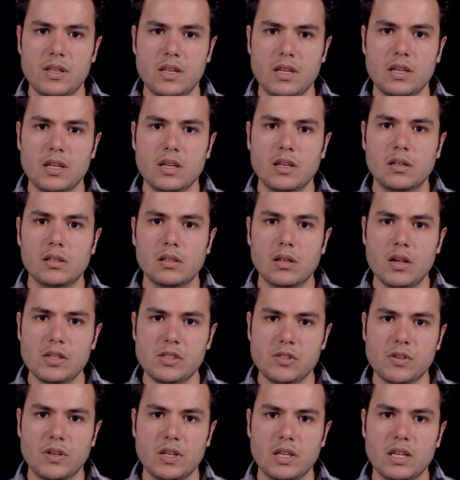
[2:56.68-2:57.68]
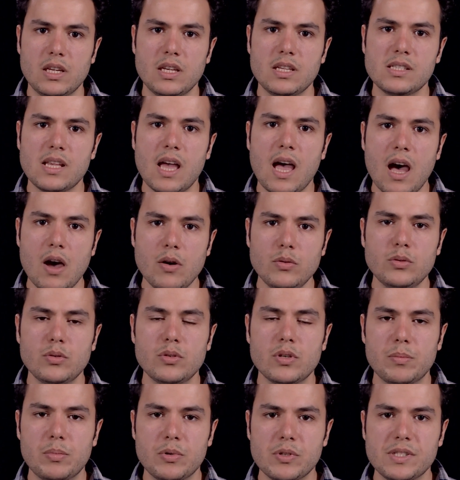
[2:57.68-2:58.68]
thing in clustering is how to
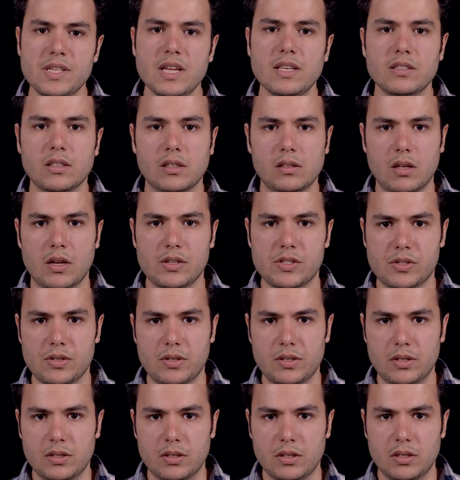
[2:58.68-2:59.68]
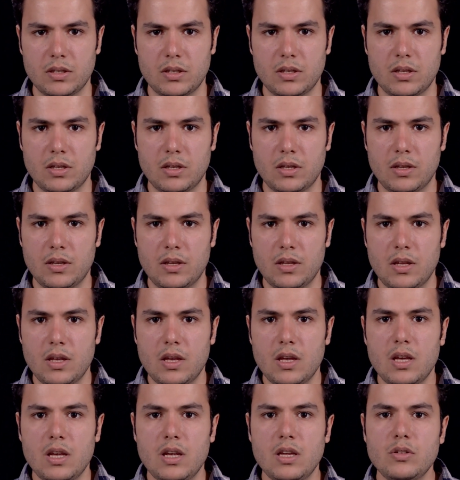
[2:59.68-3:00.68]
represent a cluster.
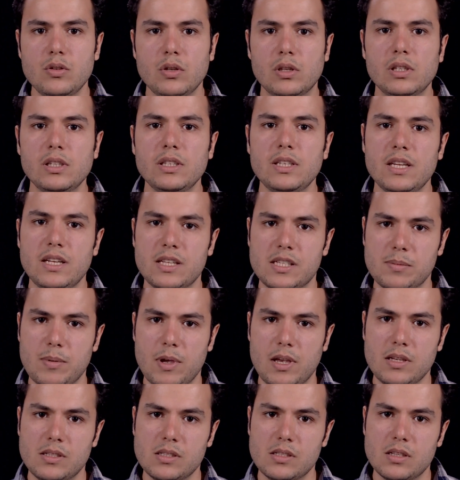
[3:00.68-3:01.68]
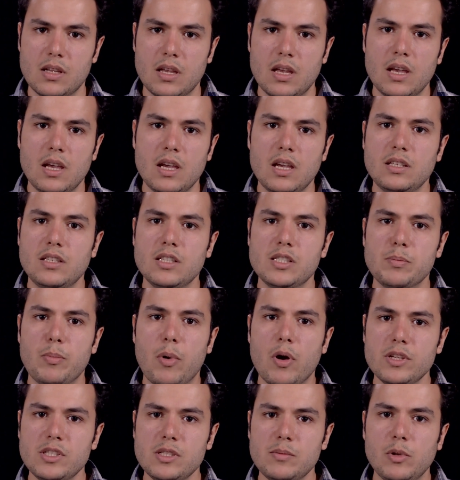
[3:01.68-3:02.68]
In Euclidean space, it is
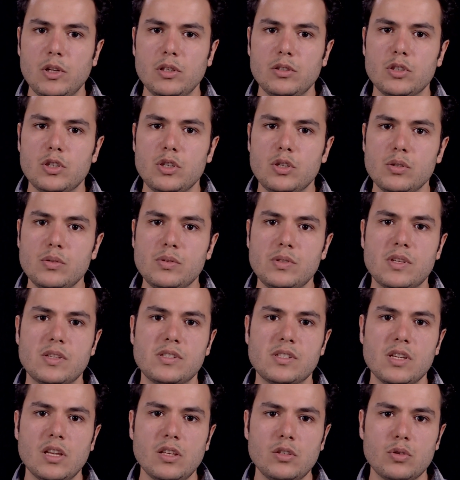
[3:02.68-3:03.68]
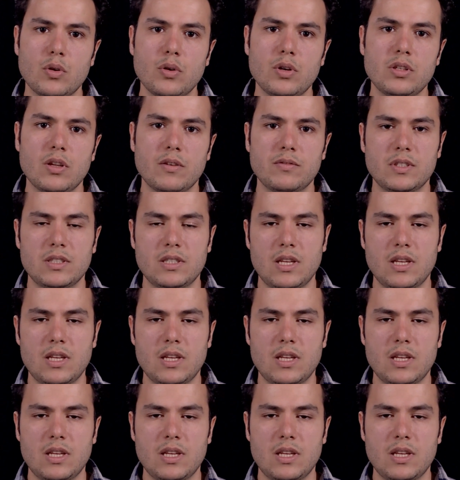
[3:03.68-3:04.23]
possible to use the centroid of the